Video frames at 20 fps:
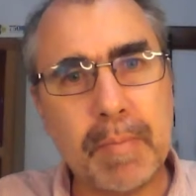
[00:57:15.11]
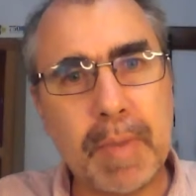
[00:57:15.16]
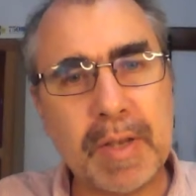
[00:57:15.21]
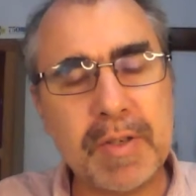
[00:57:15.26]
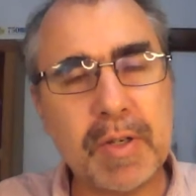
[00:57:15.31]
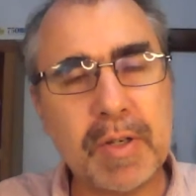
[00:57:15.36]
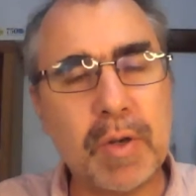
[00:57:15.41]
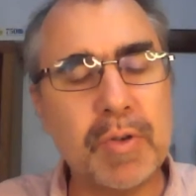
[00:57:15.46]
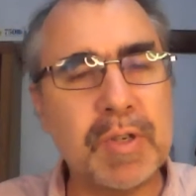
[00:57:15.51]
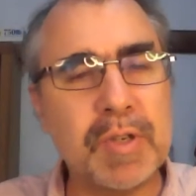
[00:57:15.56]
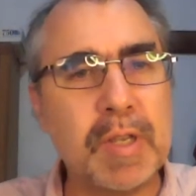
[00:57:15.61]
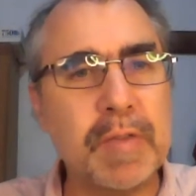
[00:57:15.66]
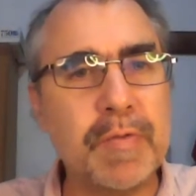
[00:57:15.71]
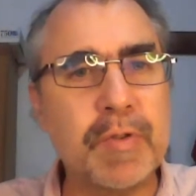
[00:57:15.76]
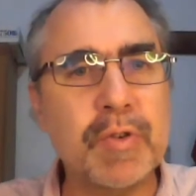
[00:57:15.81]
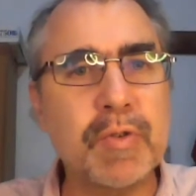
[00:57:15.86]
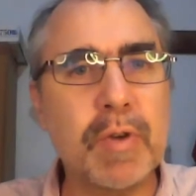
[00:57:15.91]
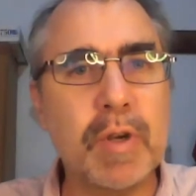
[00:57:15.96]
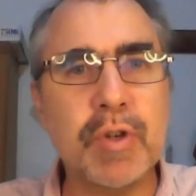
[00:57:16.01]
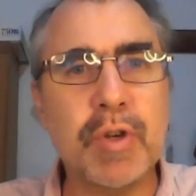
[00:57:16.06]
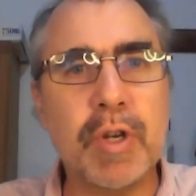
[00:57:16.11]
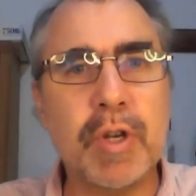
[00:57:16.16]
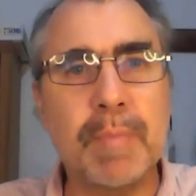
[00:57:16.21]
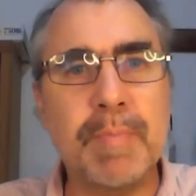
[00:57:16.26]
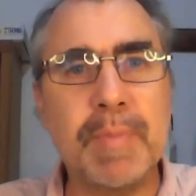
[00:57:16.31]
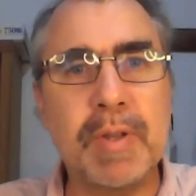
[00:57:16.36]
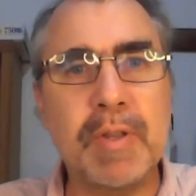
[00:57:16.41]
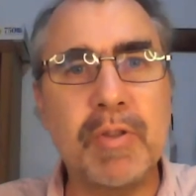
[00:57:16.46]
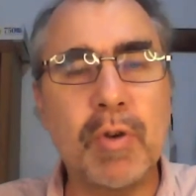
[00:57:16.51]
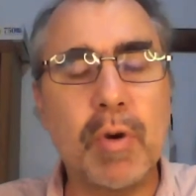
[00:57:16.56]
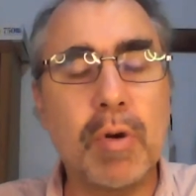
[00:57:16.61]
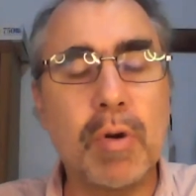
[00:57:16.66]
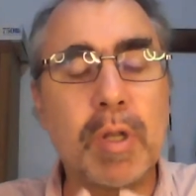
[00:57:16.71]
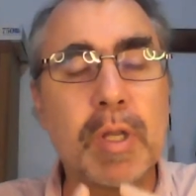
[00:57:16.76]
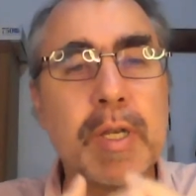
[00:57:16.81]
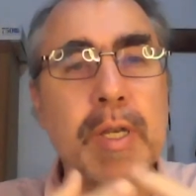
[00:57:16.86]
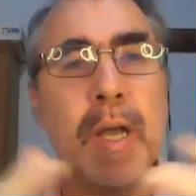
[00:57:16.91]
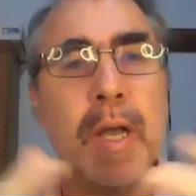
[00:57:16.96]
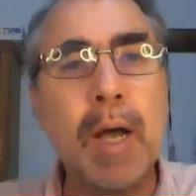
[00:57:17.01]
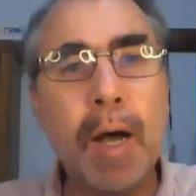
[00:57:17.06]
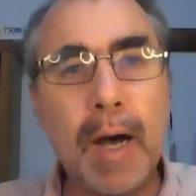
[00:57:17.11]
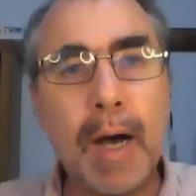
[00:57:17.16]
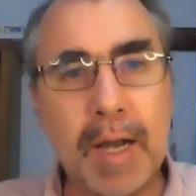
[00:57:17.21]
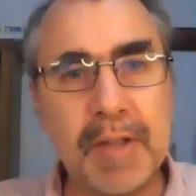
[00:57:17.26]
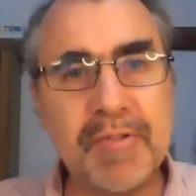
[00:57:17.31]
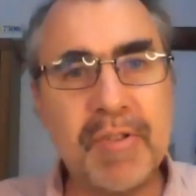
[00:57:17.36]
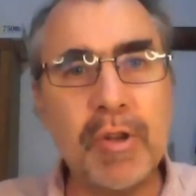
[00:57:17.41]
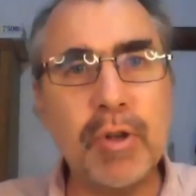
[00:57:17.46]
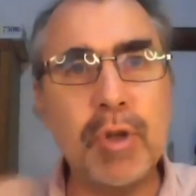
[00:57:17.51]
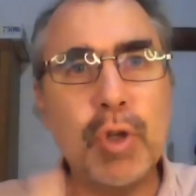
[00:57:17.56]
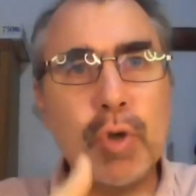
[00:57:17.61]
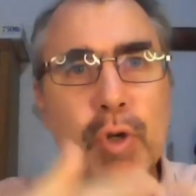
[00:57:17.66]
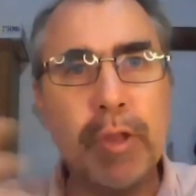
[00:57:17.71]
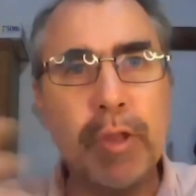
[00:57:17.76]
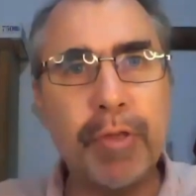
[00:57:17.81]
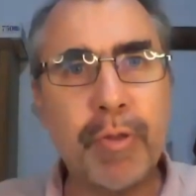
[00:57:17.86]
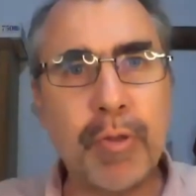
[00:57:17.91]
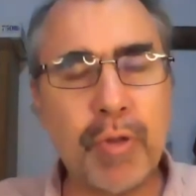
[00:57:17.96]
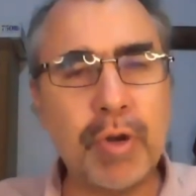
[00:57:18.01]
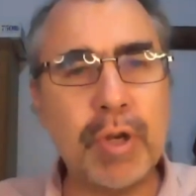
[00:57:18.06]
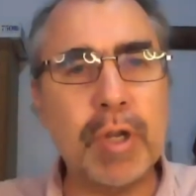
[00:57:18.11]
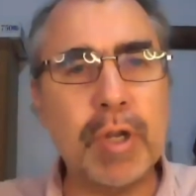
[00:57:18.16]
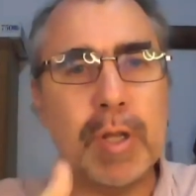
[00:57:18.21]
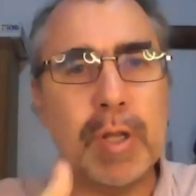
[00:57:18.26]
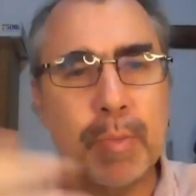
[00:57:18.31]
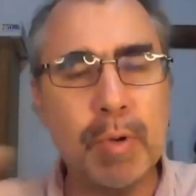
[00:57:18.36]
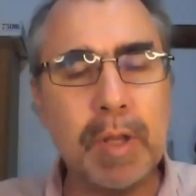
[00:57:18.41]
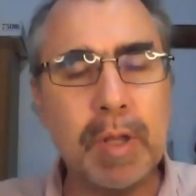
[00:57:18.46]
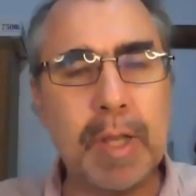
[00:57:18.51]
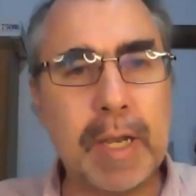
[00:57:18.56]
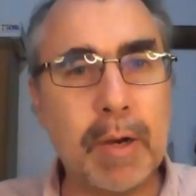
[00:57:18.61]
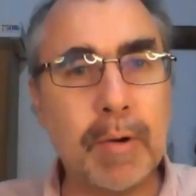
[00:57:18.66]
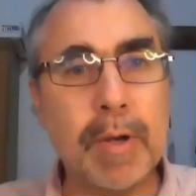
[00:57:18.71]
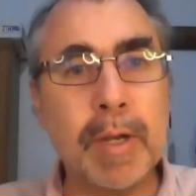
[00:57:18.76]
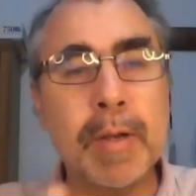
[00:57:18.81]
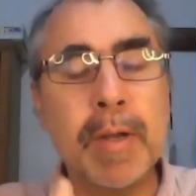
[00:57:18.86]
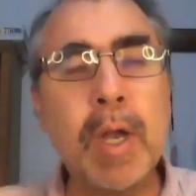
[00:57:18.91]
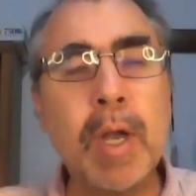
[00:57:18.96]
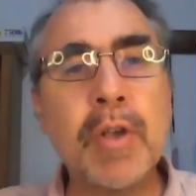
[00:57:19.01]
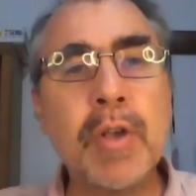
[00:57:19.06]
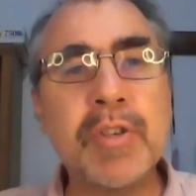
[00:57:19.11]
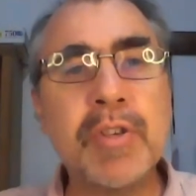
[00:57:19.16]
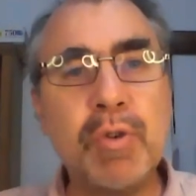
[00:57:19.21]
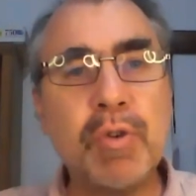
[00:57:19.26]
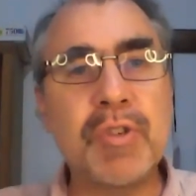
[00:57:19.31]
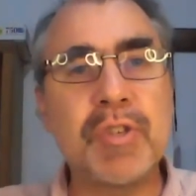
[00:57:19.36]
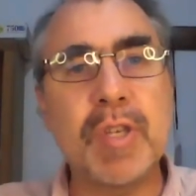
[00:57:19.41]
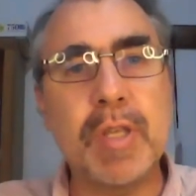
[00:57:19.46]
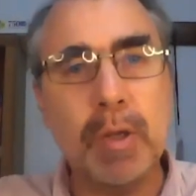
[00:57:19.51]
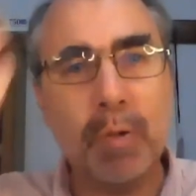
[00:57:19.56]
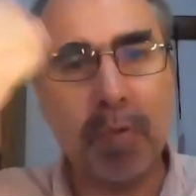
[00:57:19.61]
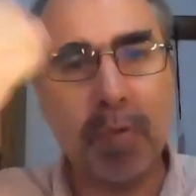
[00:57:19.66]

Mexico's infrastructure had been totally denuded to the neoliberal era. So you see the